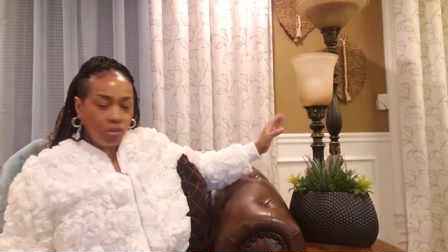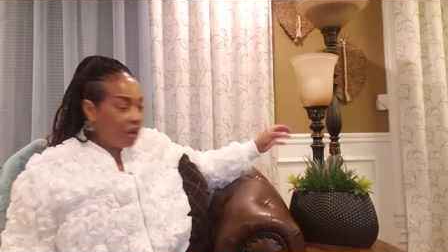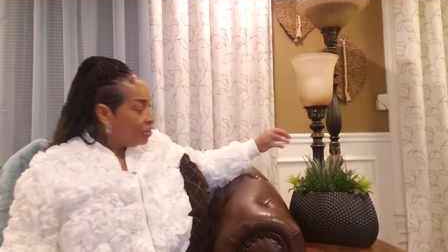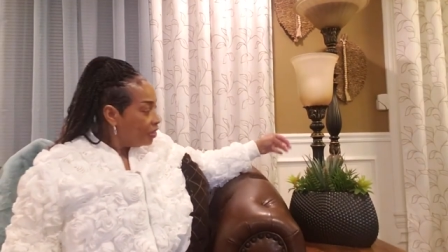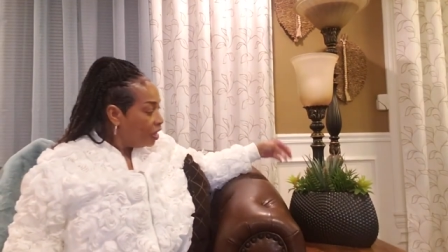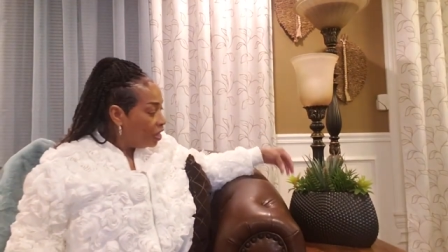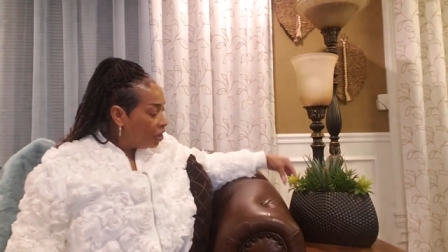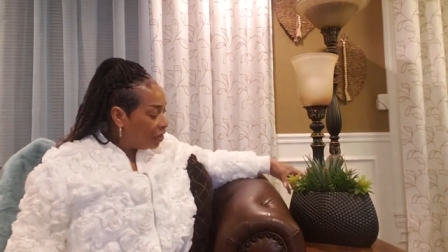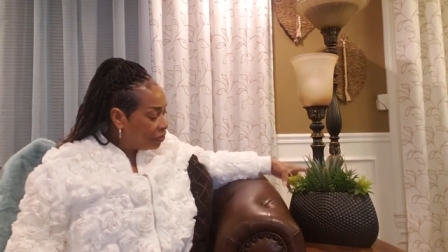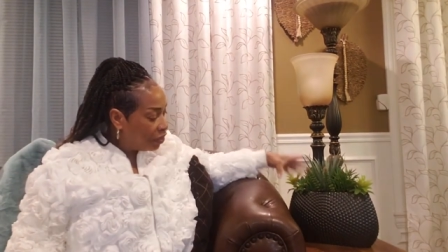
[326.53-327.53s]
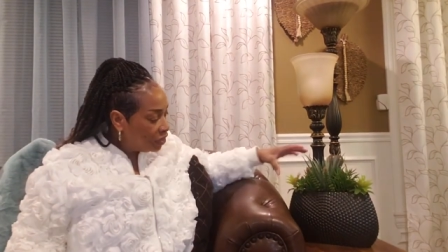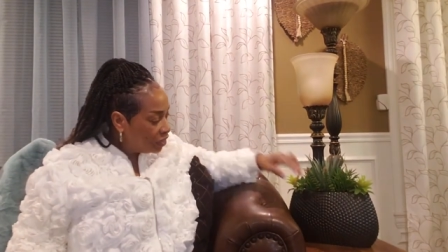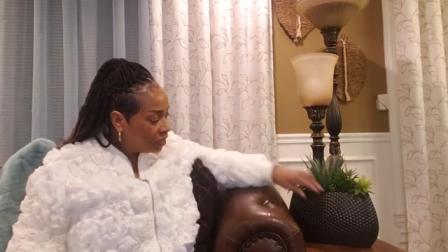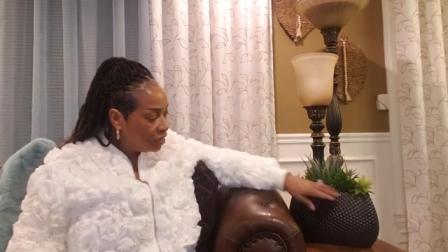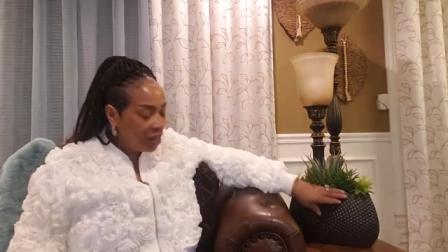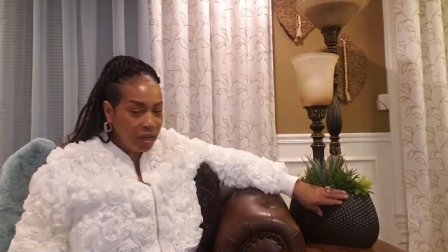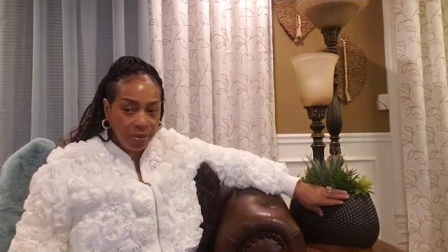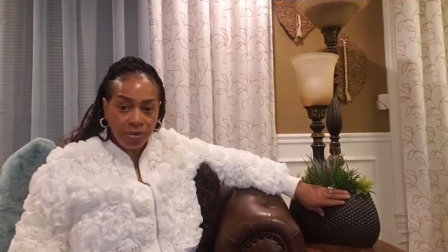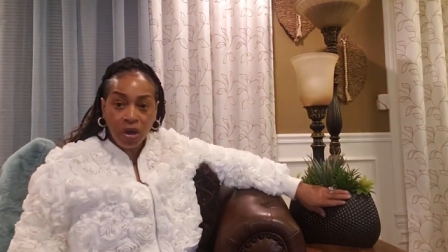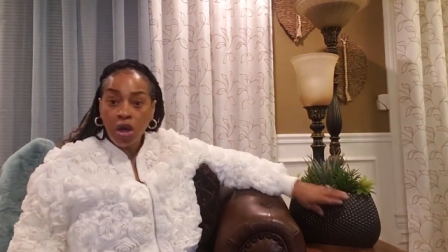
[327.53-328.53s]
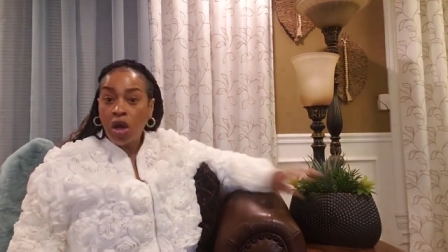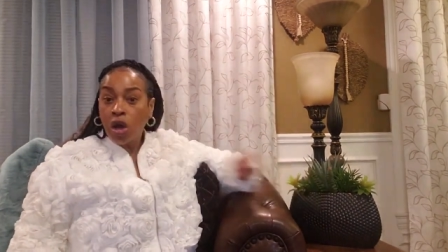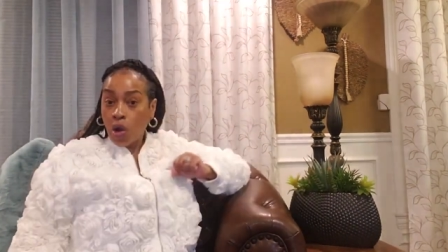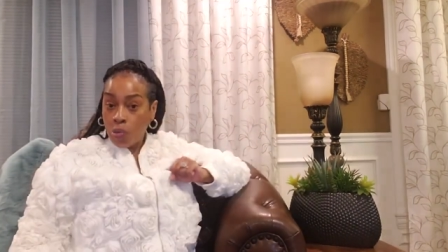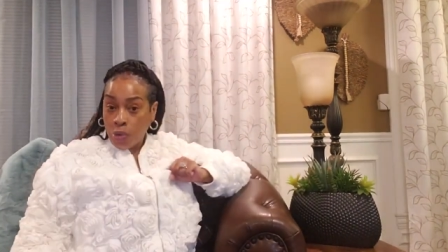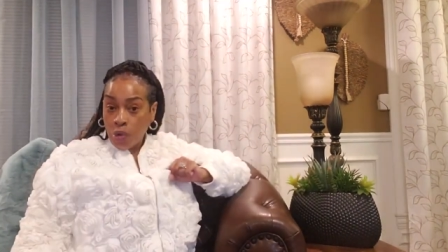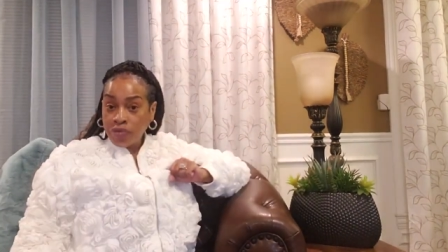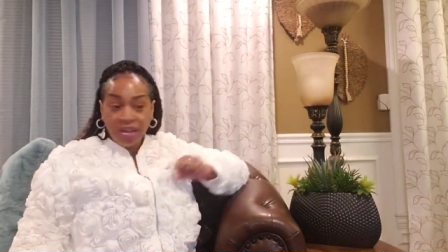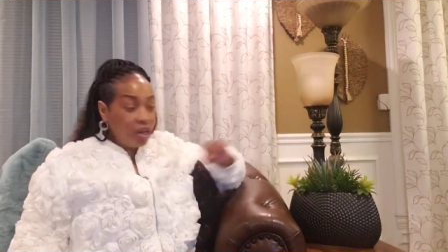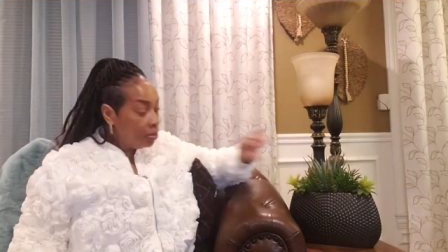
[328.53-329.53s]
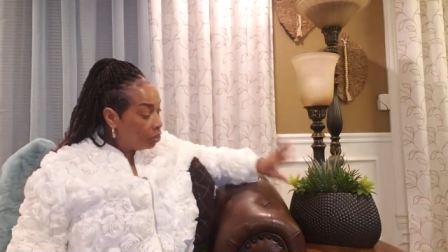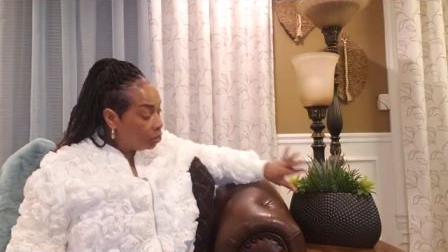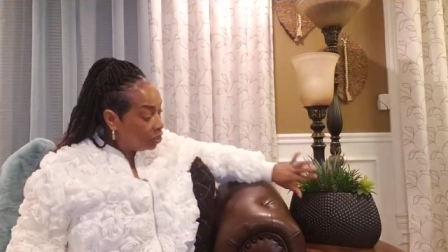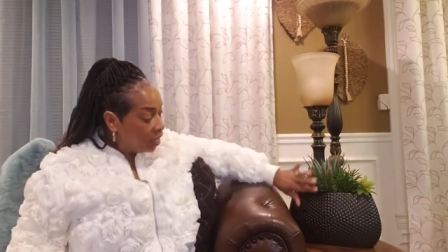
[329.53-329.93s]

right there in front of this lamp on both tables.